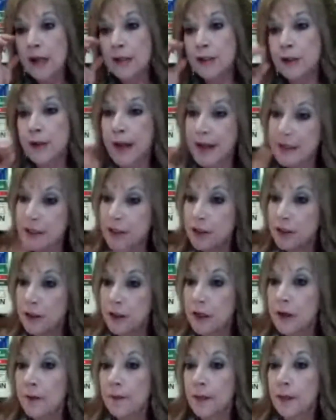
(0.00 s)
Uh, so that's
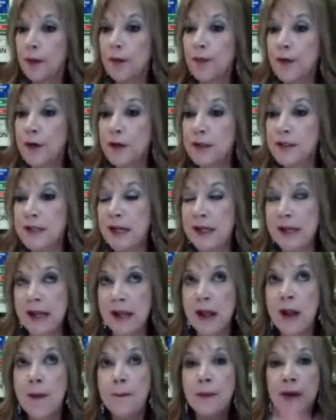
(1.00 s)
your three fingers
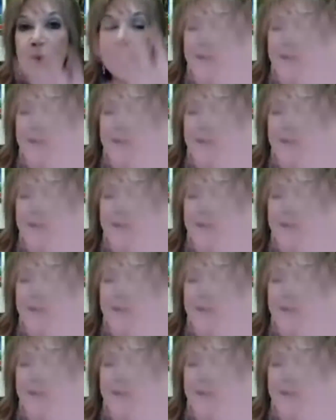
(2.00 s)
technique.